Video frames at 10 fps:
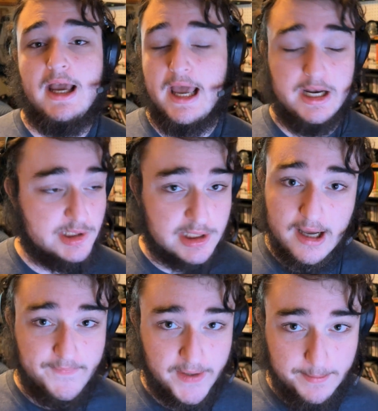and it's
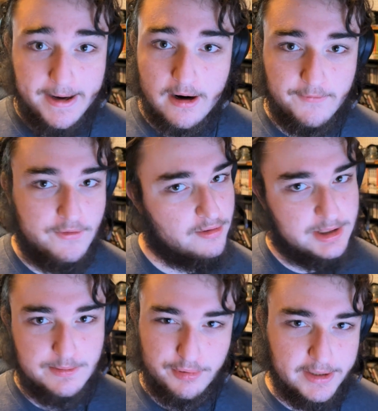not very powerful, it's
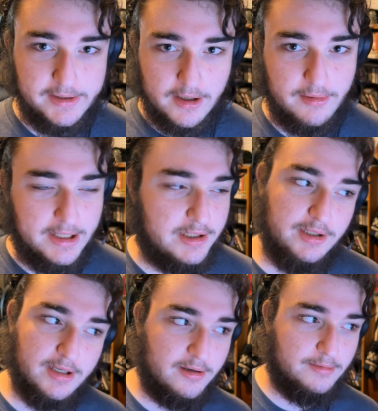pretty low-end,
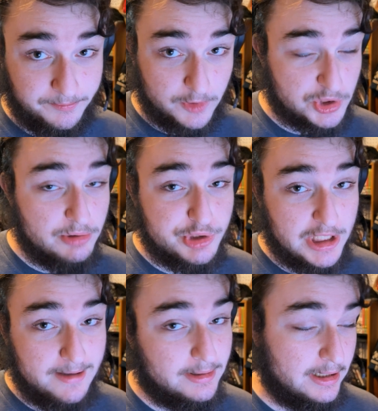there's no
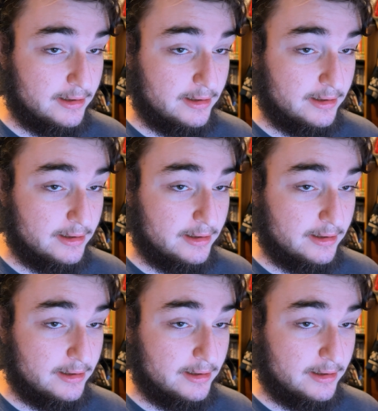shame in it.